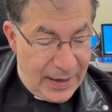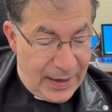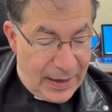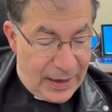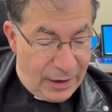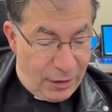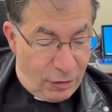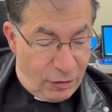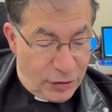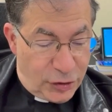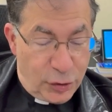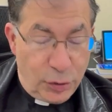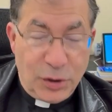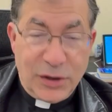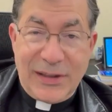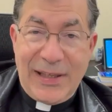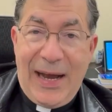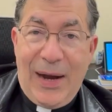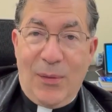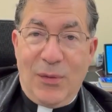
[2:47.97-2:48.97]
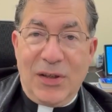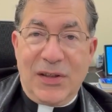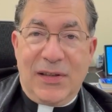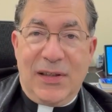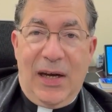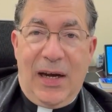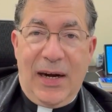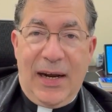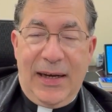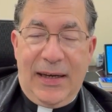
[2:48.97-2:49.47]
As soon as that was
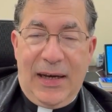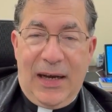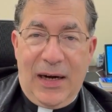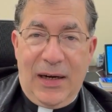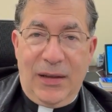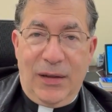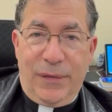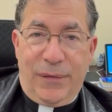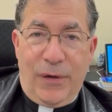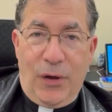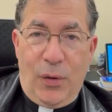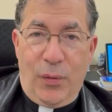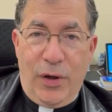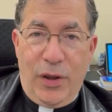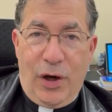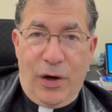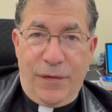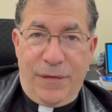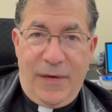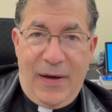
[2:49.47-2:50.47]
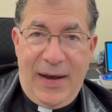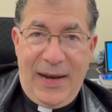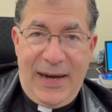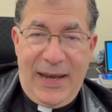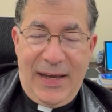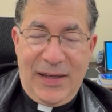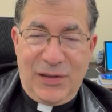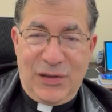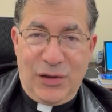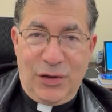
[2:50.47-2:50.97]
done, I got on the phone with our
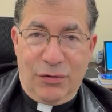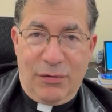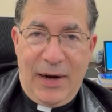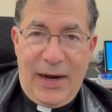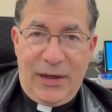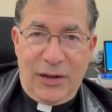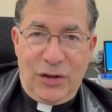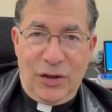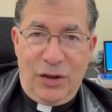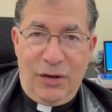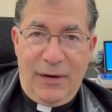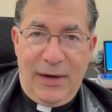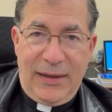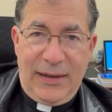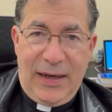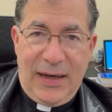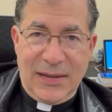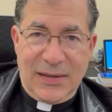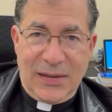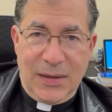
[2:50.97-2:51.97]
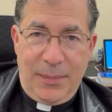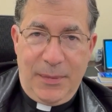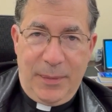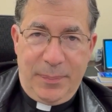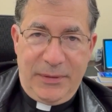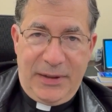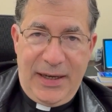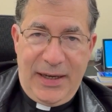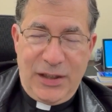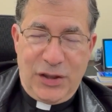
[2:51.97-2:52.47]
finance director and got some
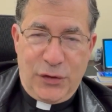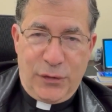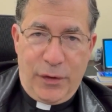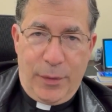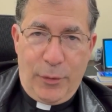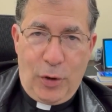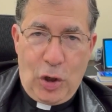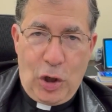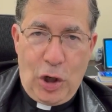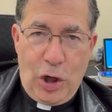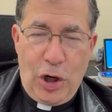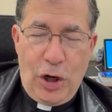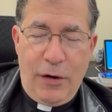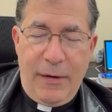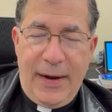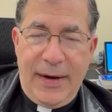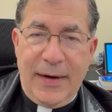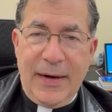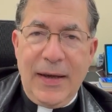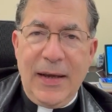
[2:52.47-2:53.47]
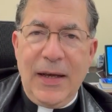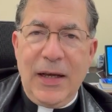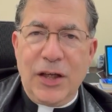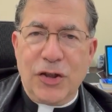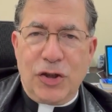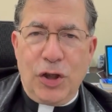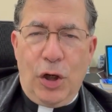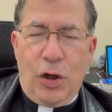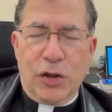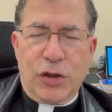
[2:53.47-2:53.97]
updates from her. And
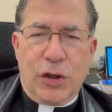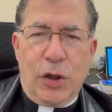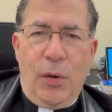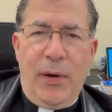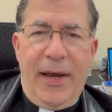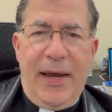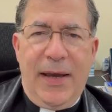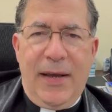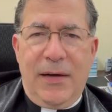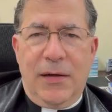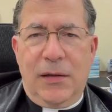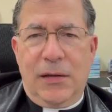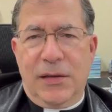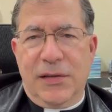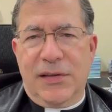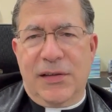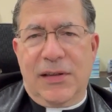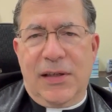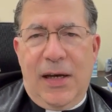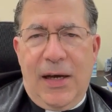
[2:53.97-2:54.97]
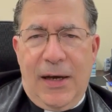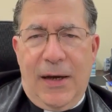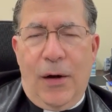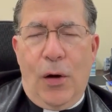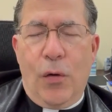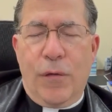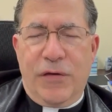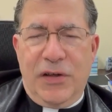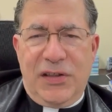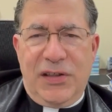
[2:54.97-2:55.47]
she also handles,
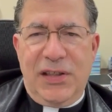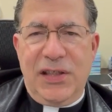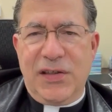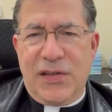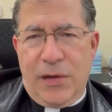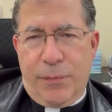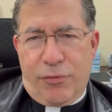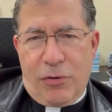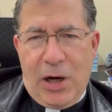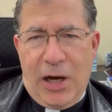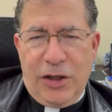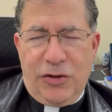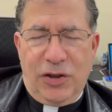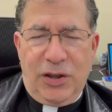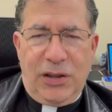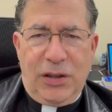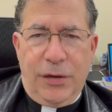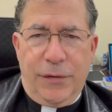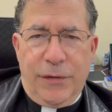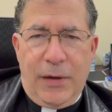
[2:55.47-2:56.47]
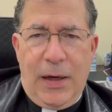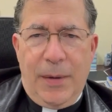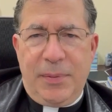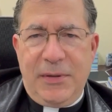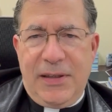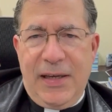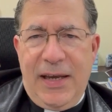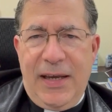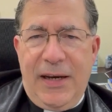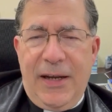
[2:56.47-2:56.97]
oversees the project of
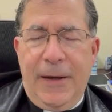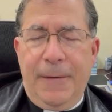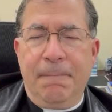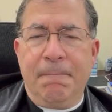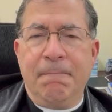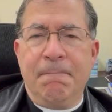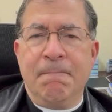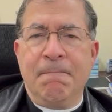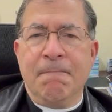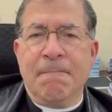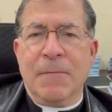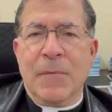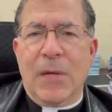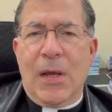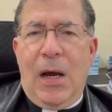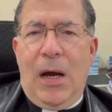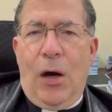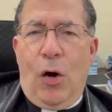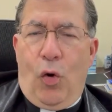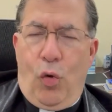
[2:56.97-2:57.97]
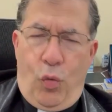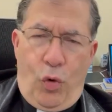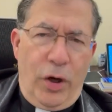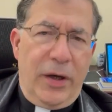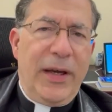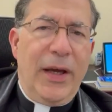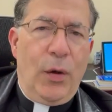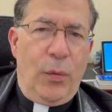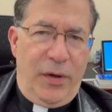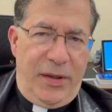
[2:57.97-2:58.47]
updating,
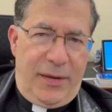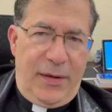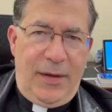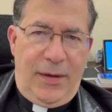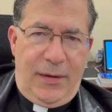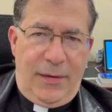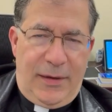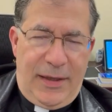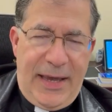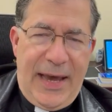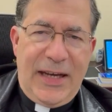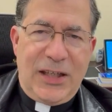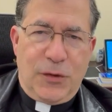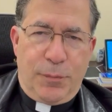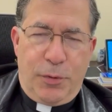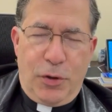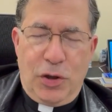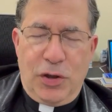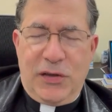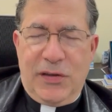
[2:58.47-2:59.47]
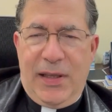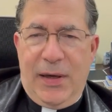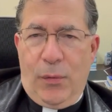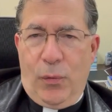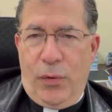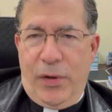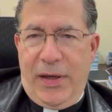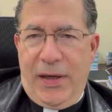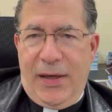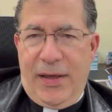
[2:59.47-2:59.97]
working with the experts that
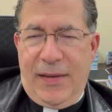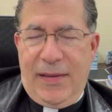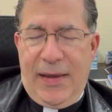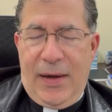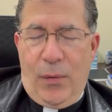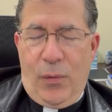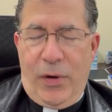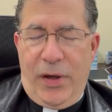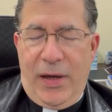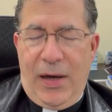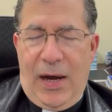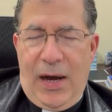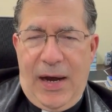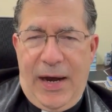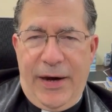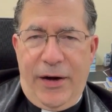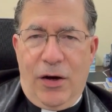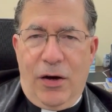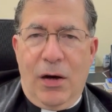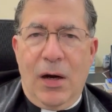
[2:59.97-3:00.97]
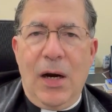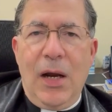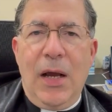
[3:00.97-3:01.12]
we hire